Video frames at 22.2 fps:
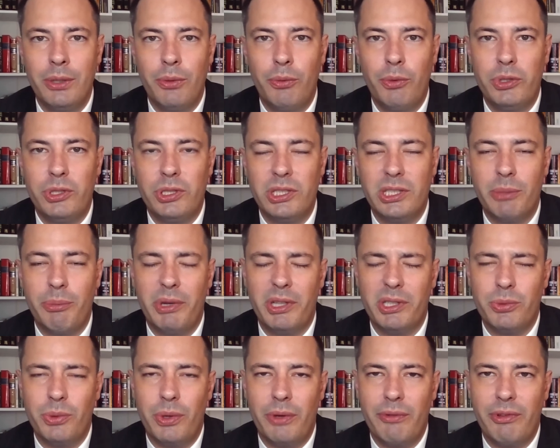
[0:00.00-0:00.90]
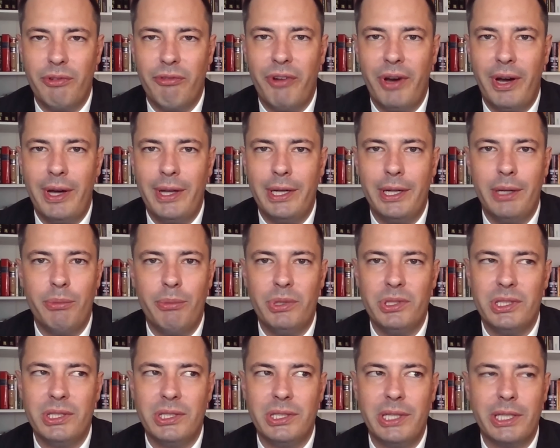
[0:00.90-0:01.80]
which is the best way of defining it,
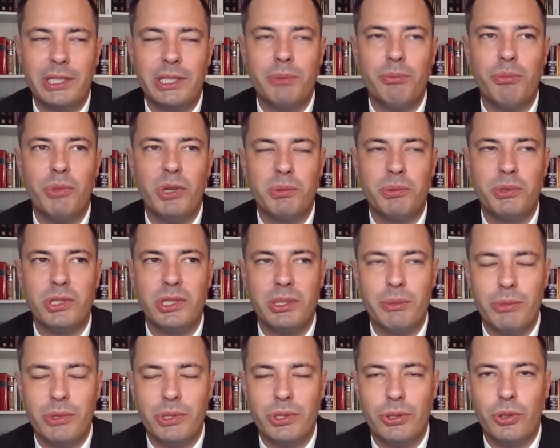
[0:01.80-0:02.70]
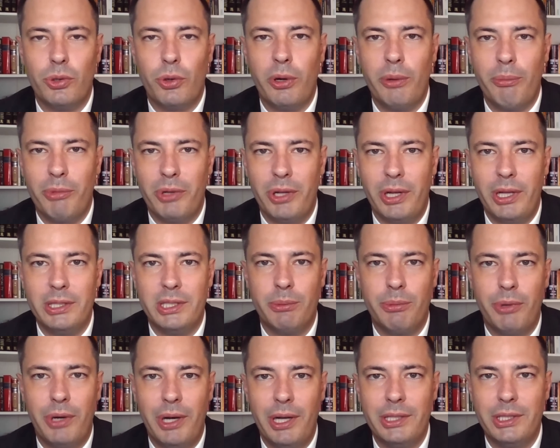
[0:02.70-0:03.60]
because it's actually much more similar to a criminal
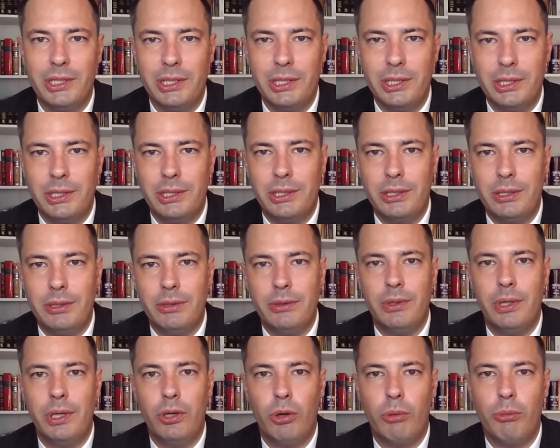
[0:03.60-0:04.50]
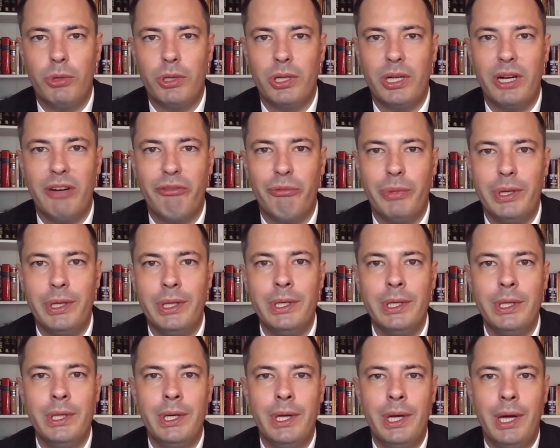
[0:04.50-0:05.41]
enterprise than it is to a normal government,
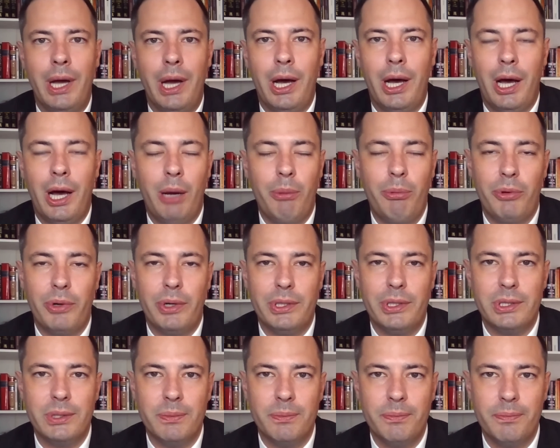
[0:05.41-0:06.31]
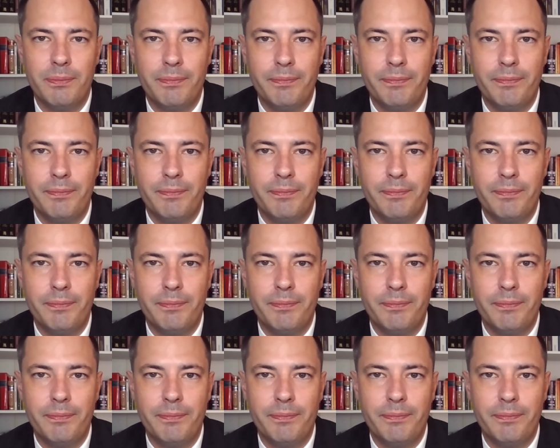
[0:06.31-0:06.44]
operates.